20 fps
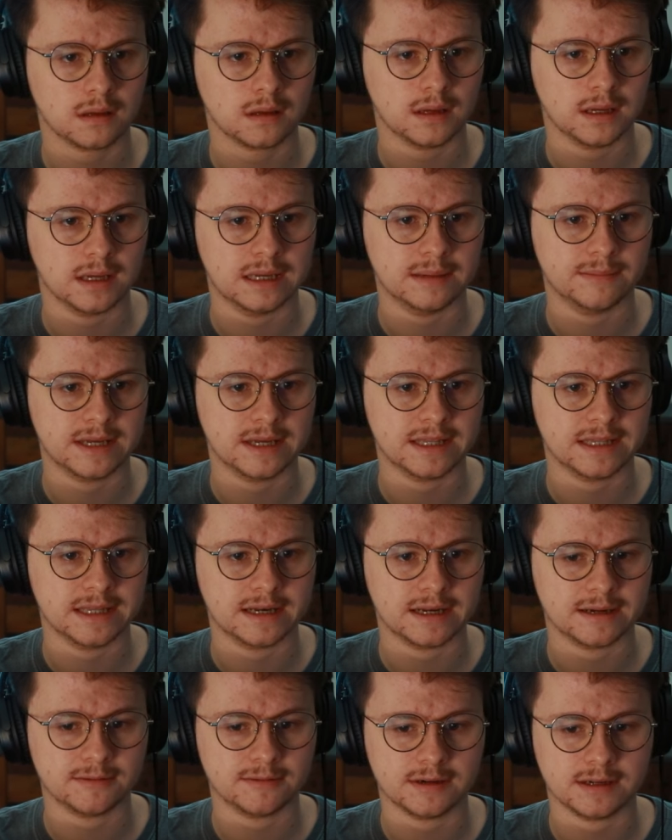And then
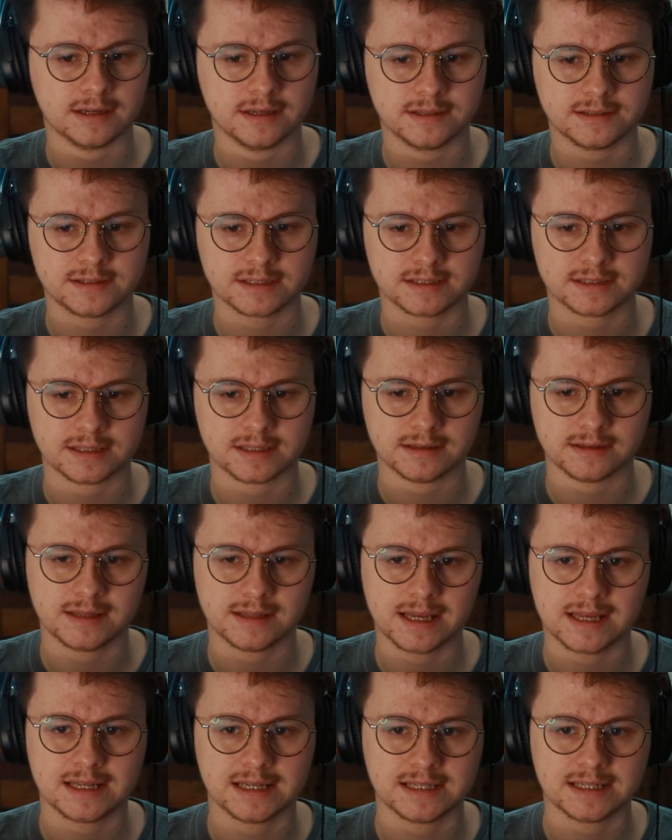I want, so
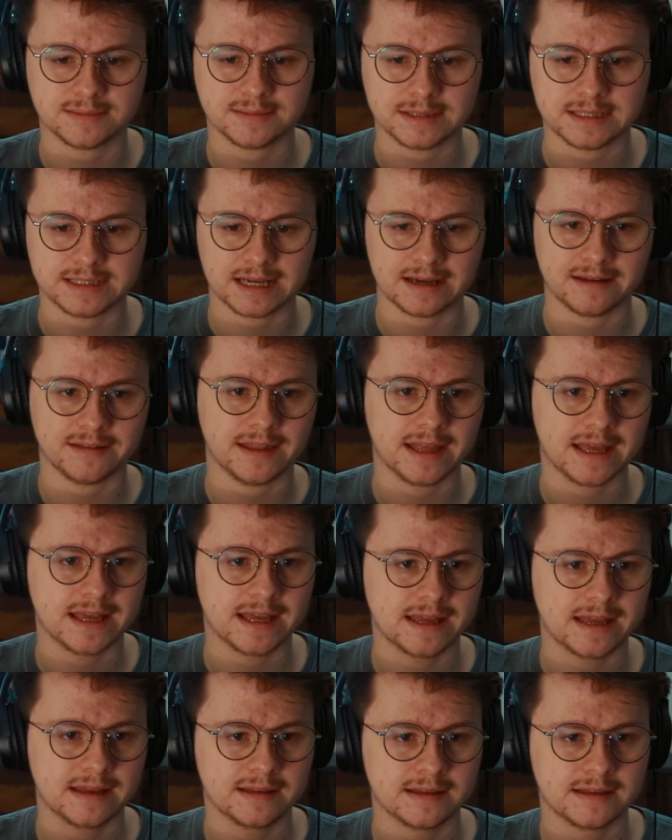they need to be down
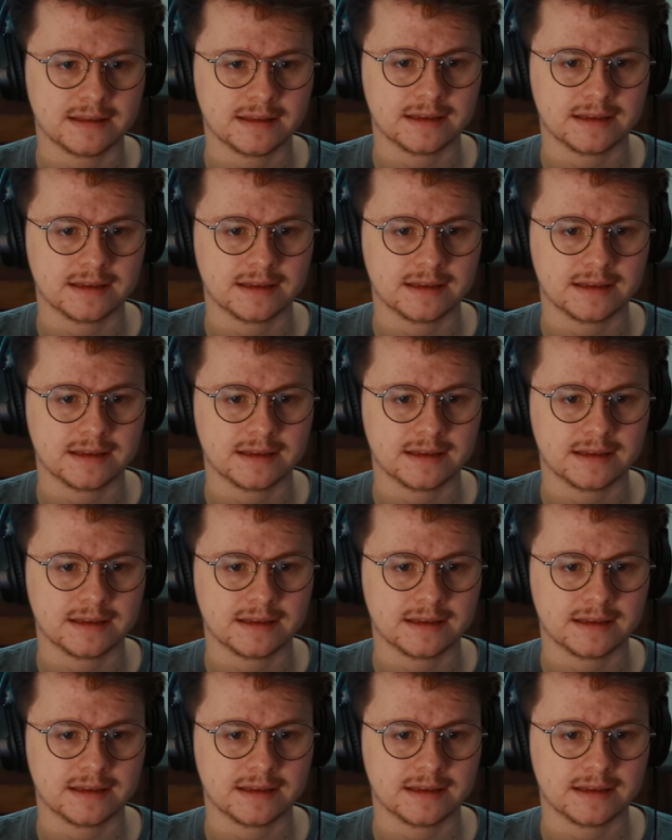there.